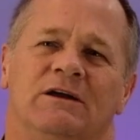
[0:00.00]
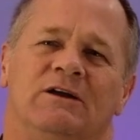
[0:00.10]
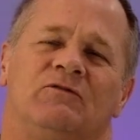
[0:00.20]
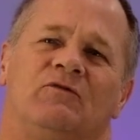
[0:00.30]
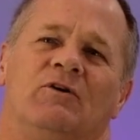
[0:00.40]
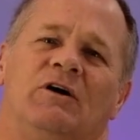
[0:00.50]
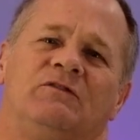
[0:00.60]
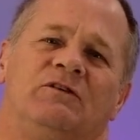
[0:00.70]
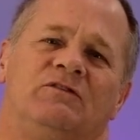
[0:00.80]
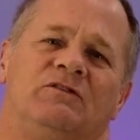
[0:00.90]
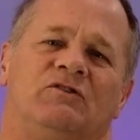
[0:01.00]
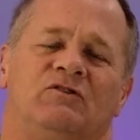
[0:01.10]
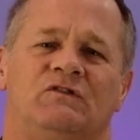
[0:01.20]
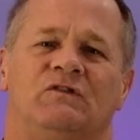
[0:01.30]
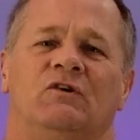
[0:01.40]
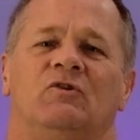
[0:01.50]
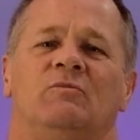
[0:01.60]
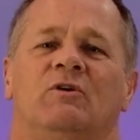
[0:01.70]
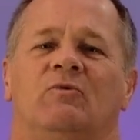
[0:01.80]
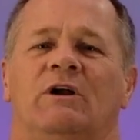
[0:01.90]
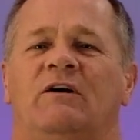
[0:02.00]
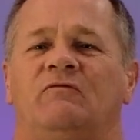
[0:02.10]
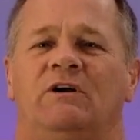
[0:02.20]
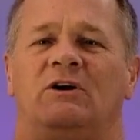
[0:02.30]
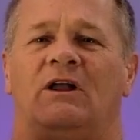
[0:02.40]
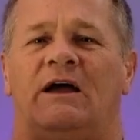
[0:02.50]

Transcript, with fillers: is for us to just assume that when I feel